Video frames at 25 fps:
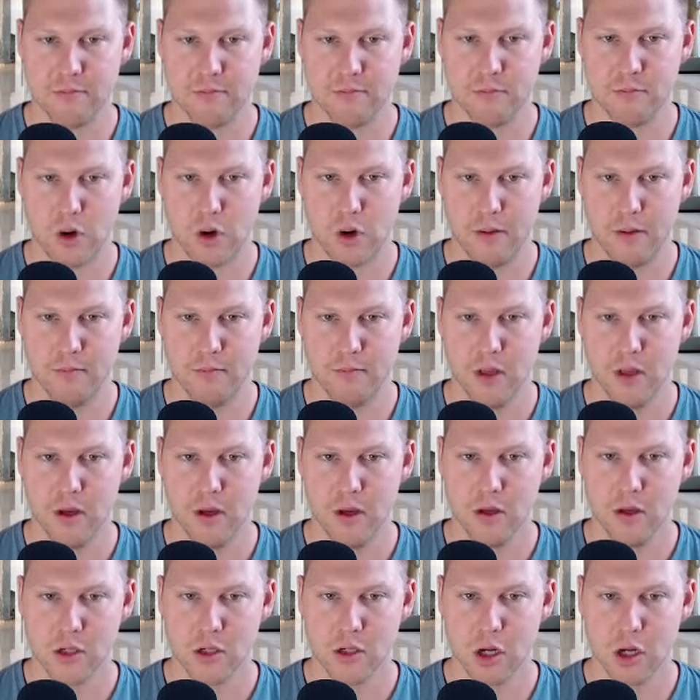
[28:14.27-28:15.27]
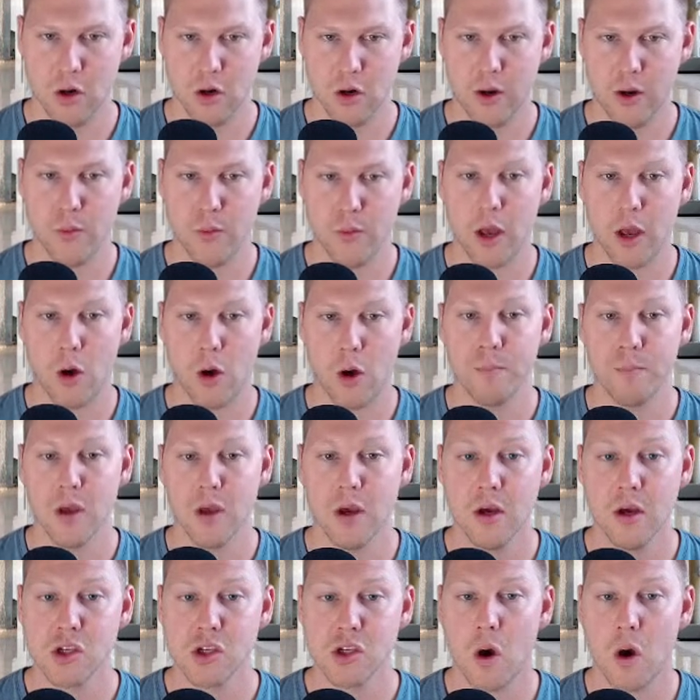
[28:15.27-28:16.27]
Right? So here we go.
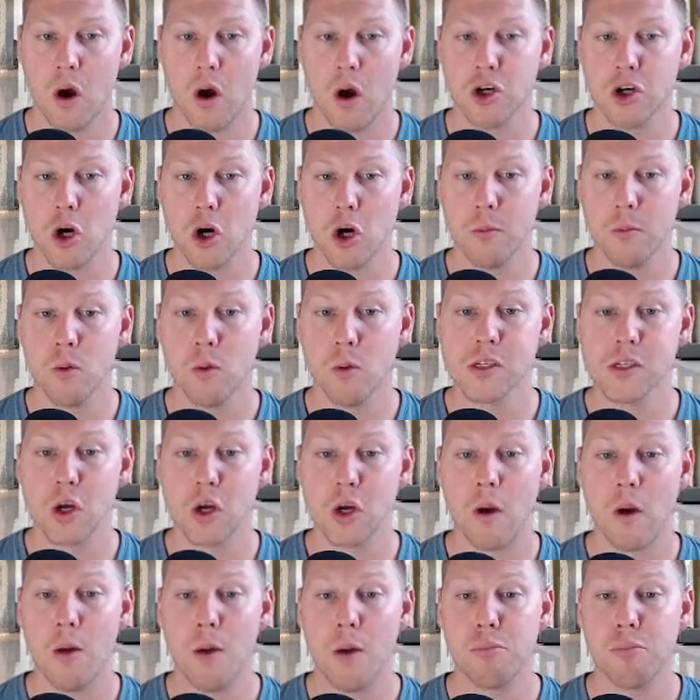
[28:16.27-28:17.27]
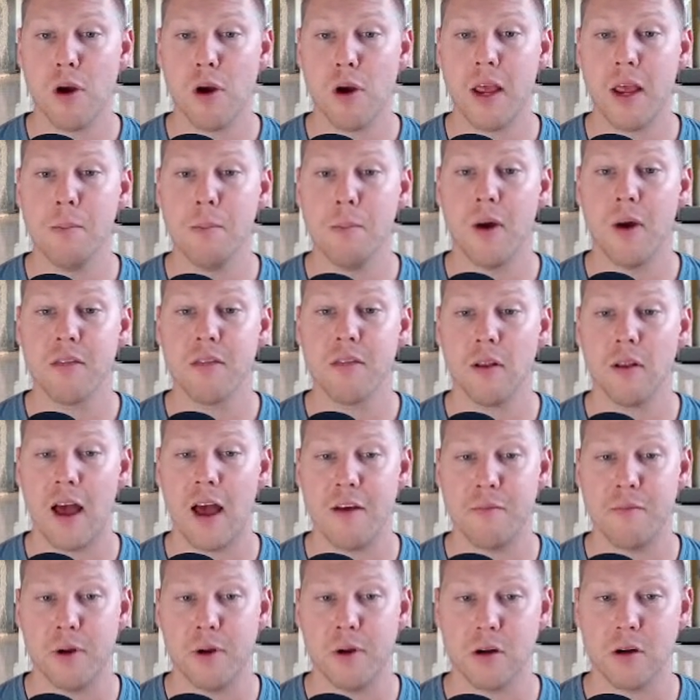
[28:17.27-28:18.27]
So October was a groundbreaking month for
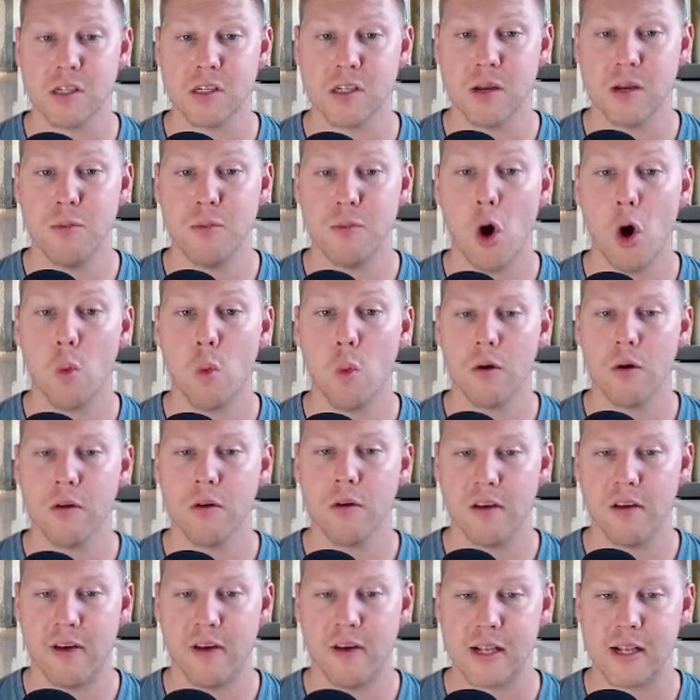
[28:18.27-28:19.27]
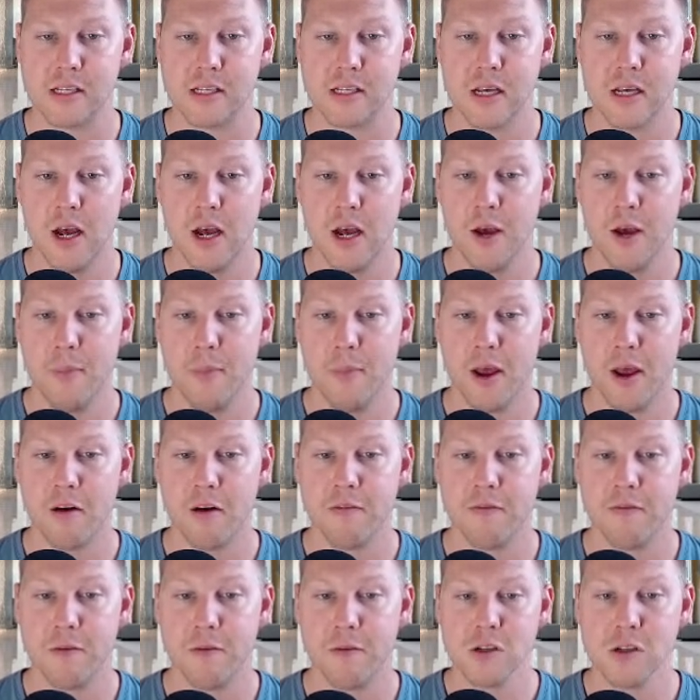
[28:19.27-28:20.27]
Livepeer. Some noteworthy events. Made our
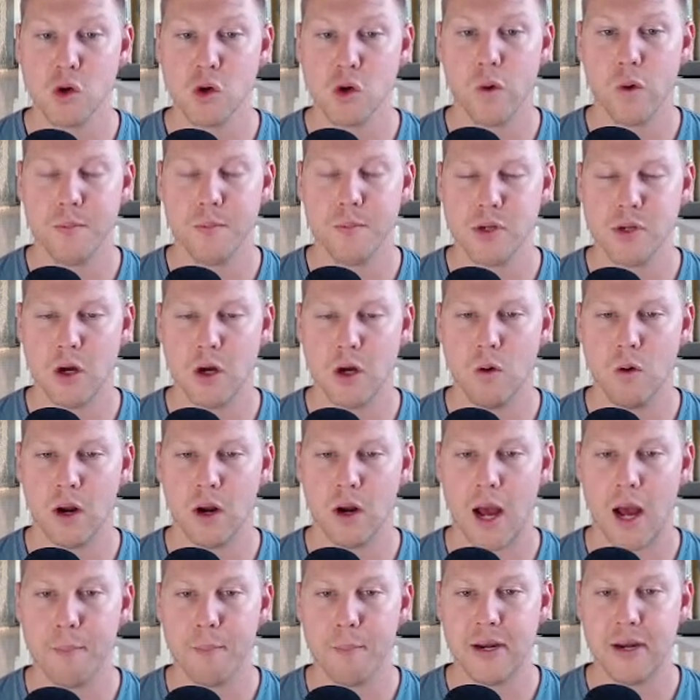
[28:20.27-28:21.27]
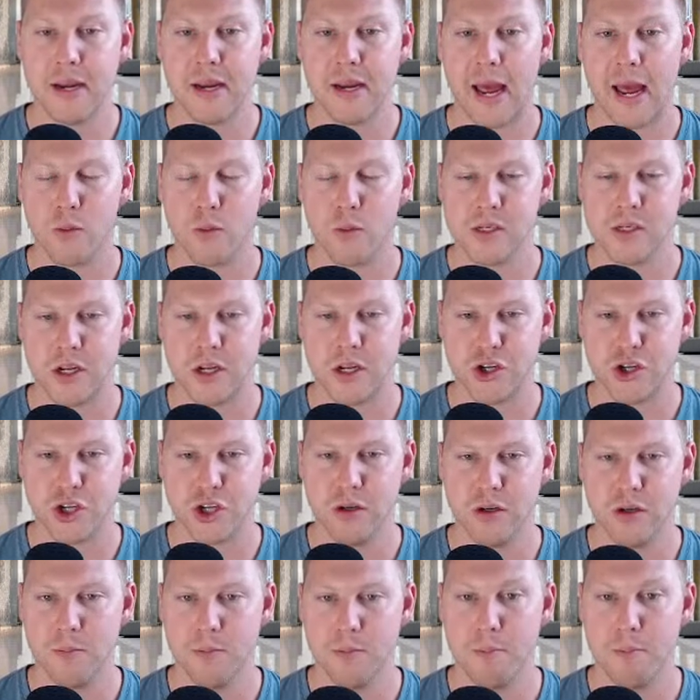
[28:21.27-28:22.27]
first crypto company acquisition,
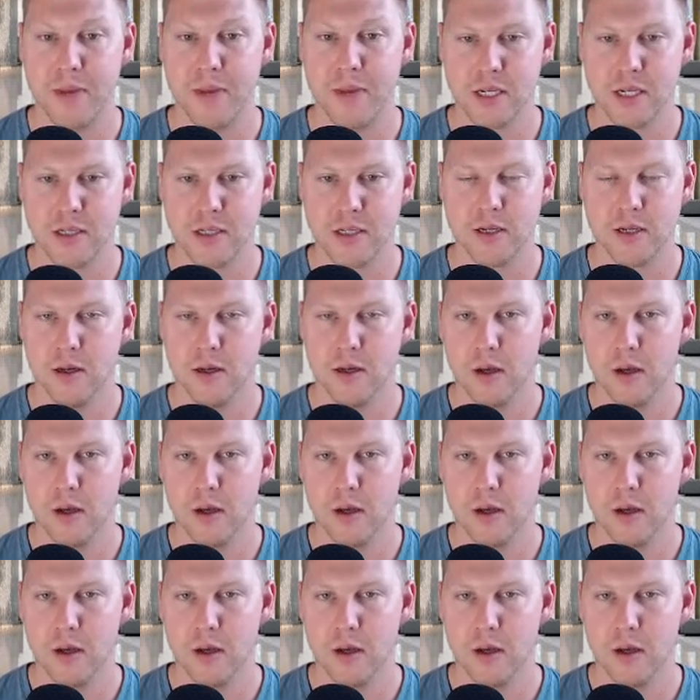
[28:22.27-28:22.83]
Mist.